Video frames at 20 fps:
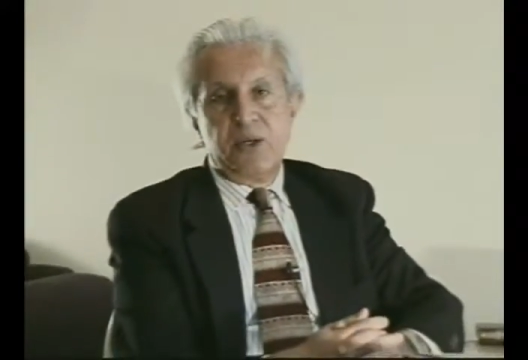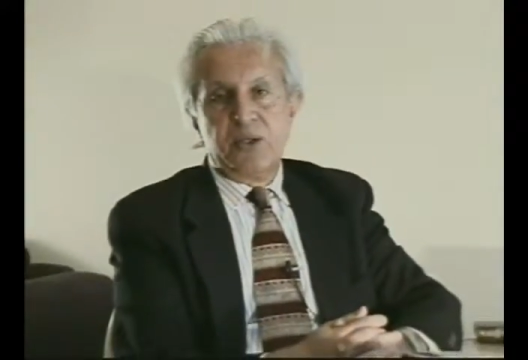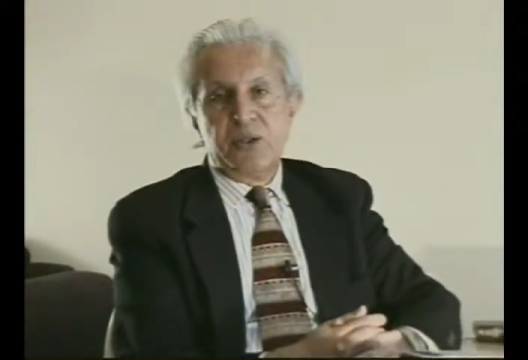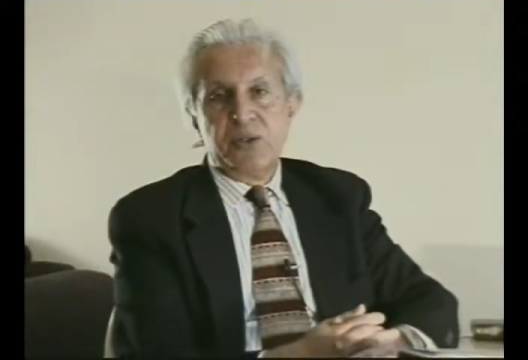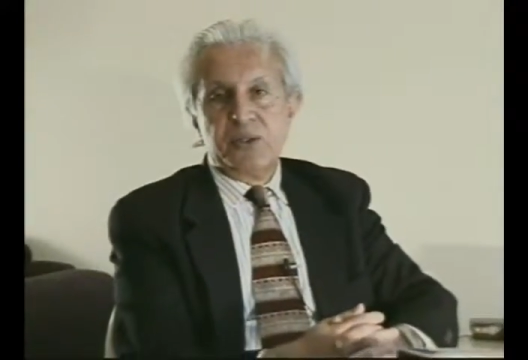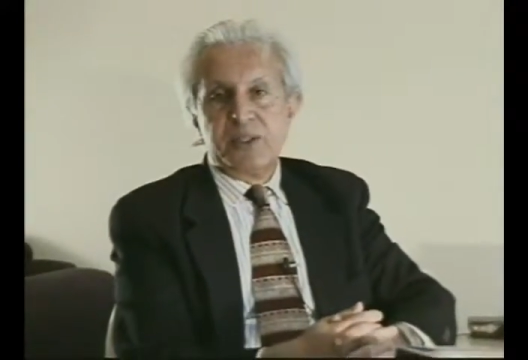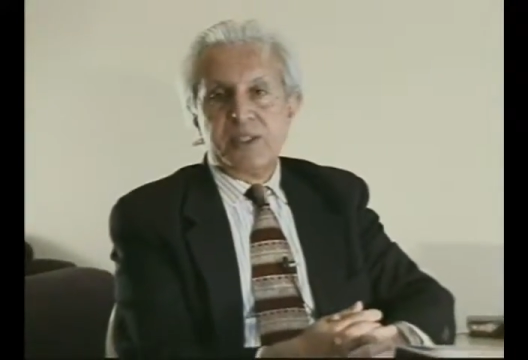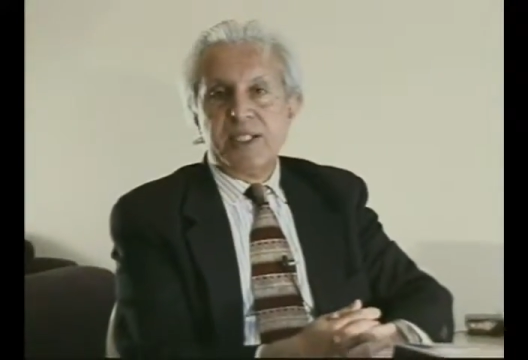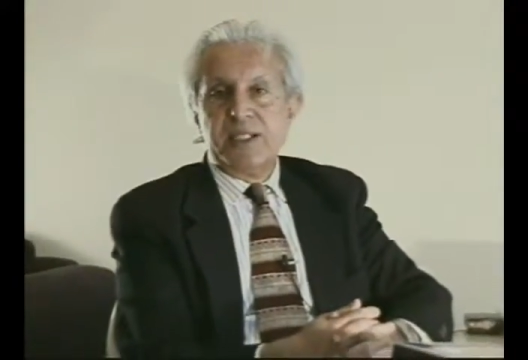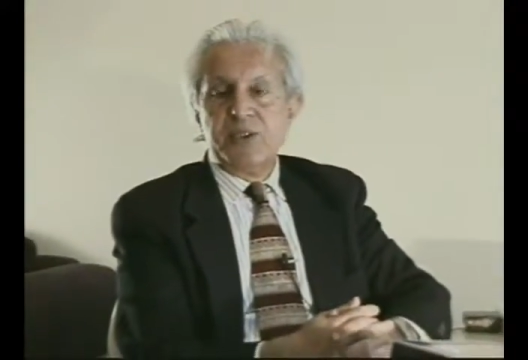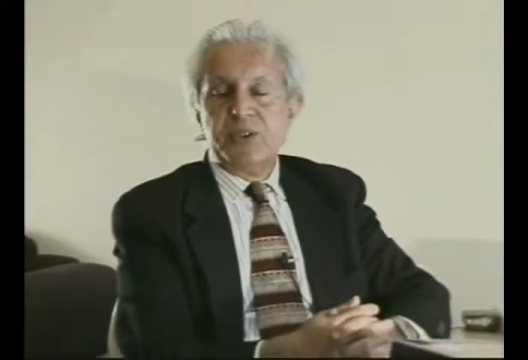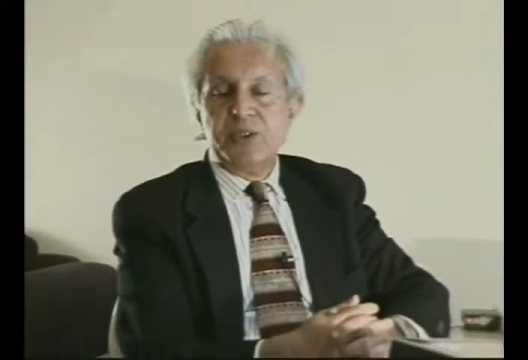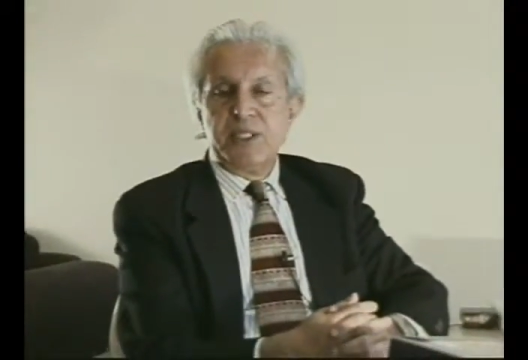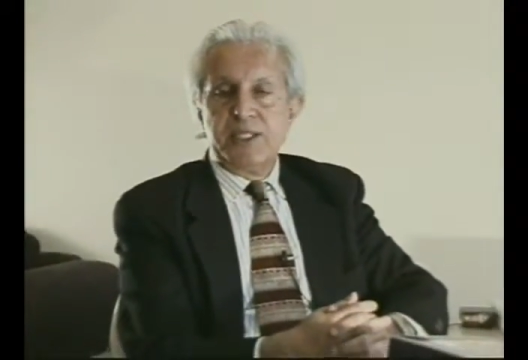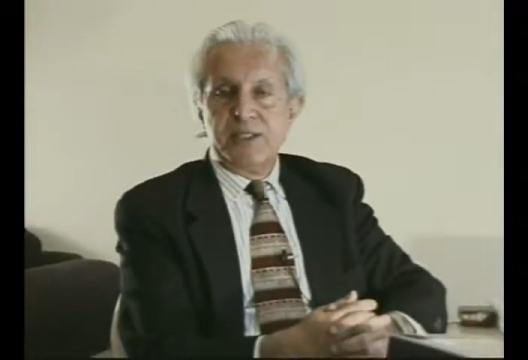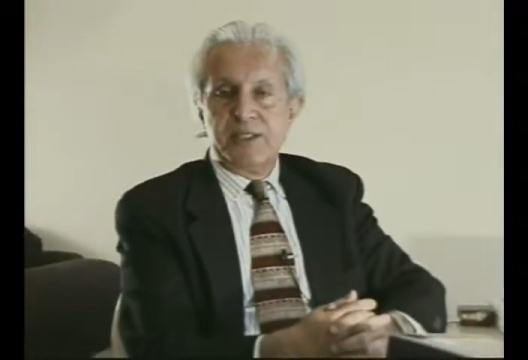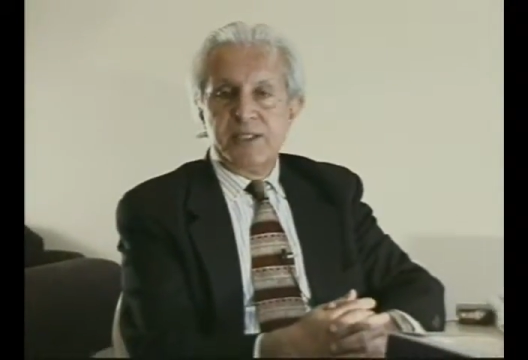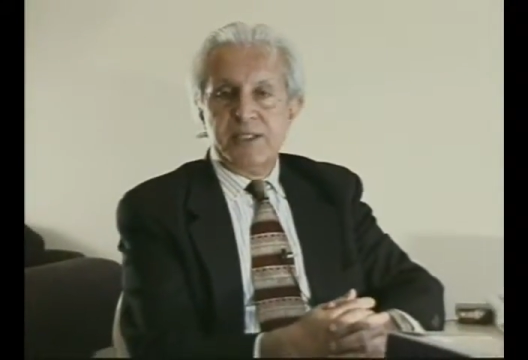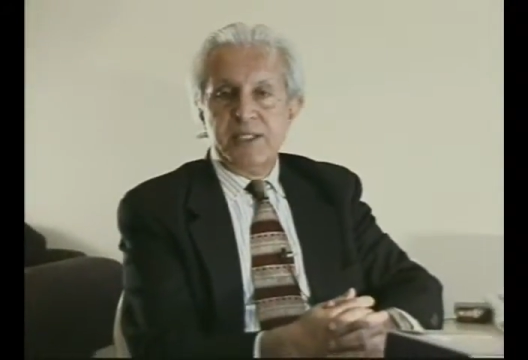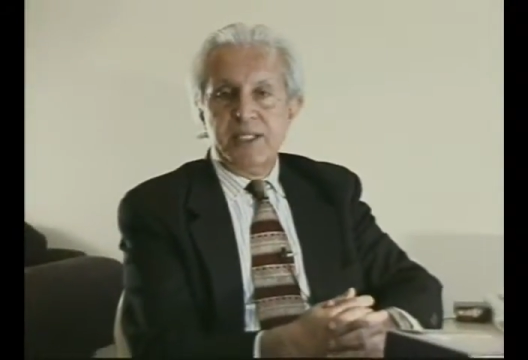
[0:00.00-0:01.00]
In
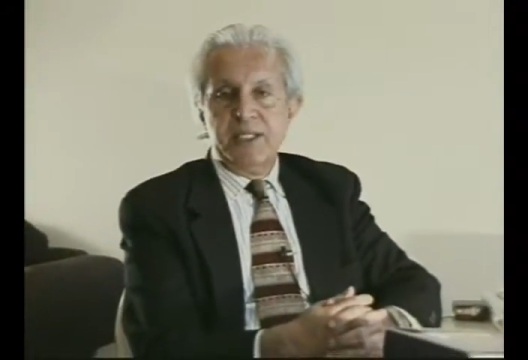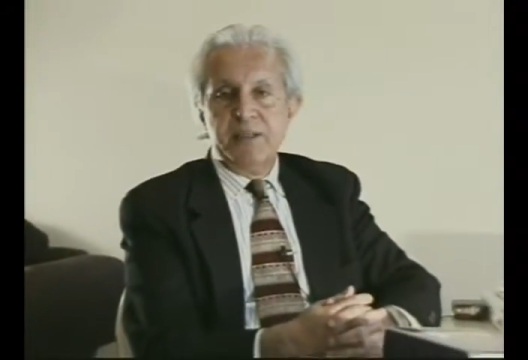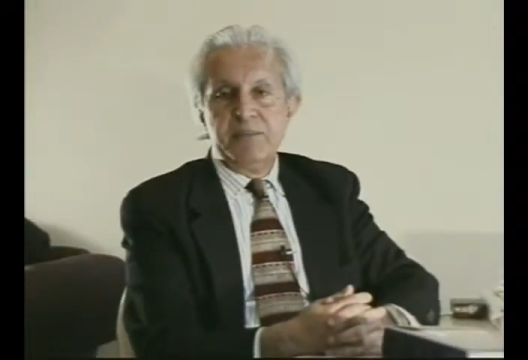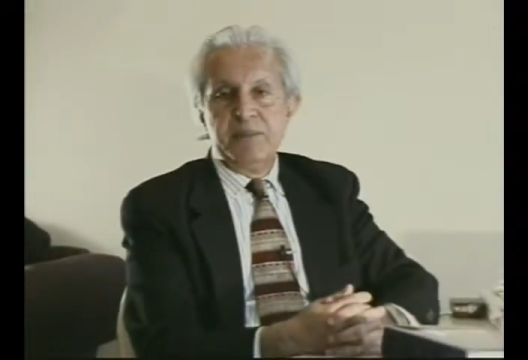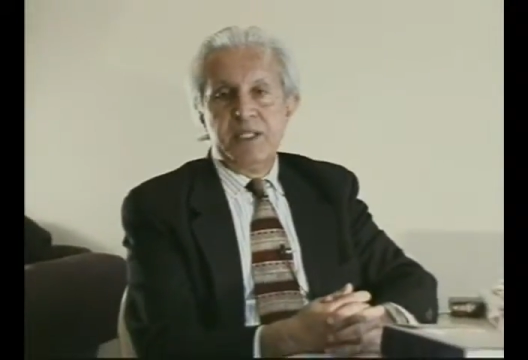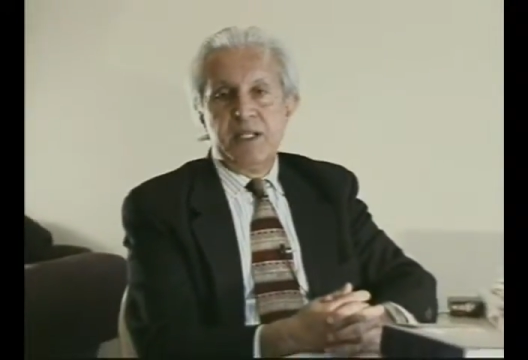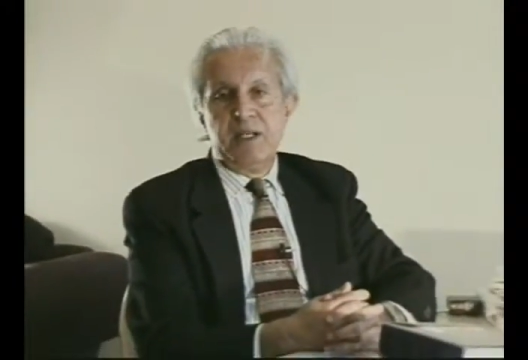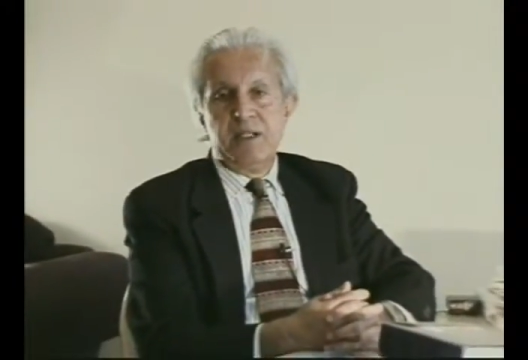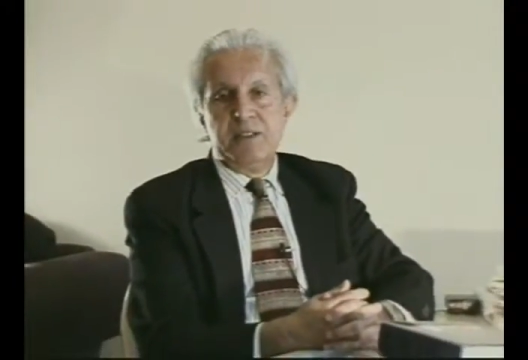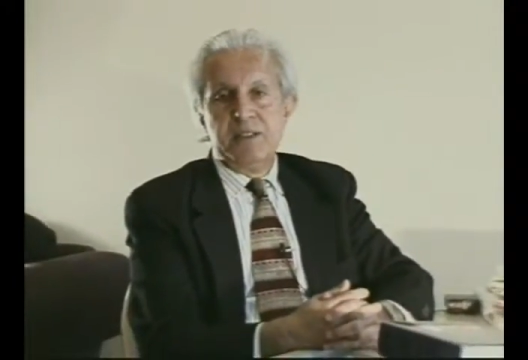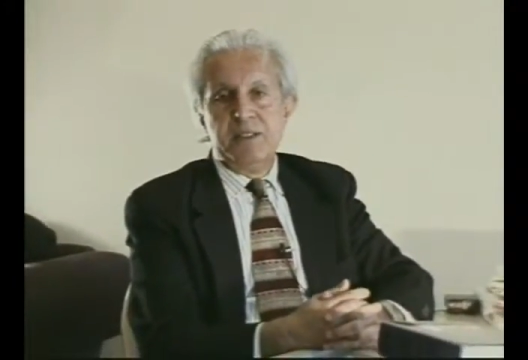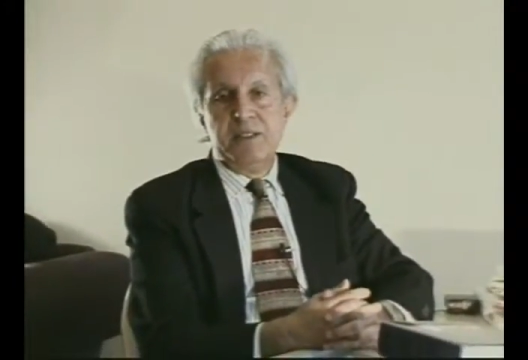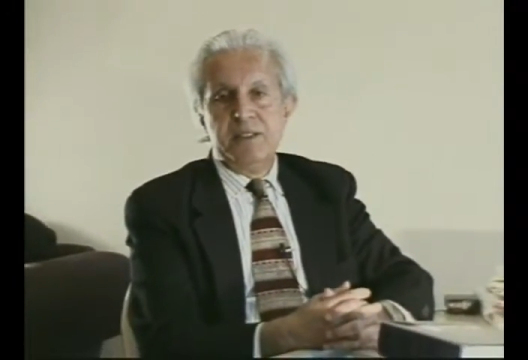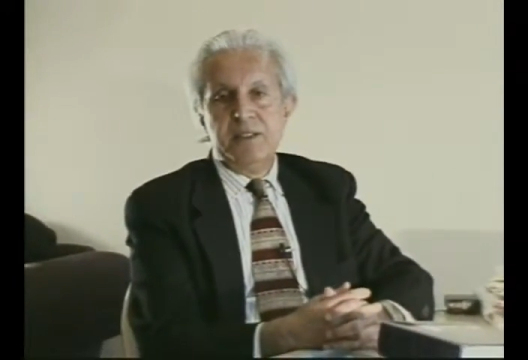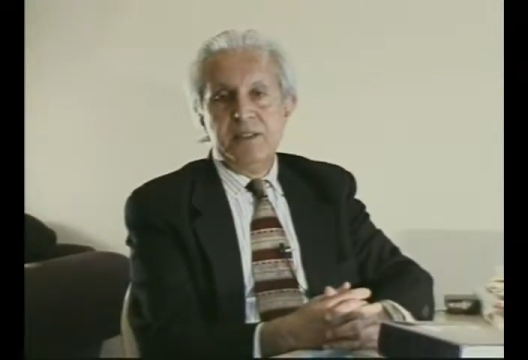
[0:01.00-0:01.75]
1963,